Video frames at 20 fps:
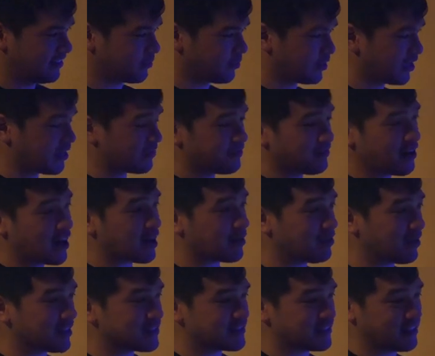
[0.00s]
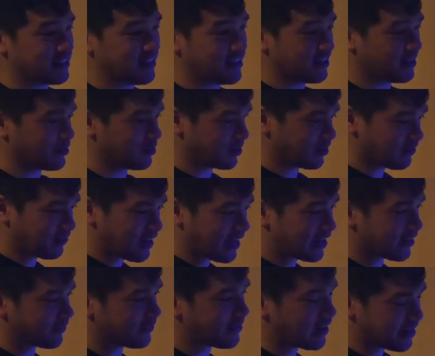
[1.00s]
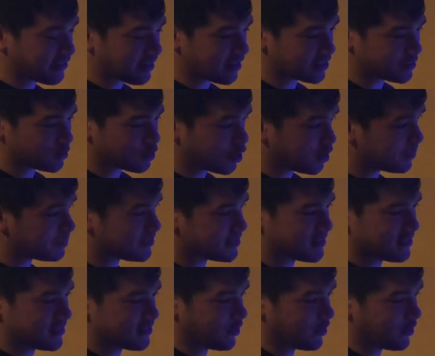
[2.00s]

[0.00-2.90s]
when you have frag plugs in there, when the flag, frag rack drops,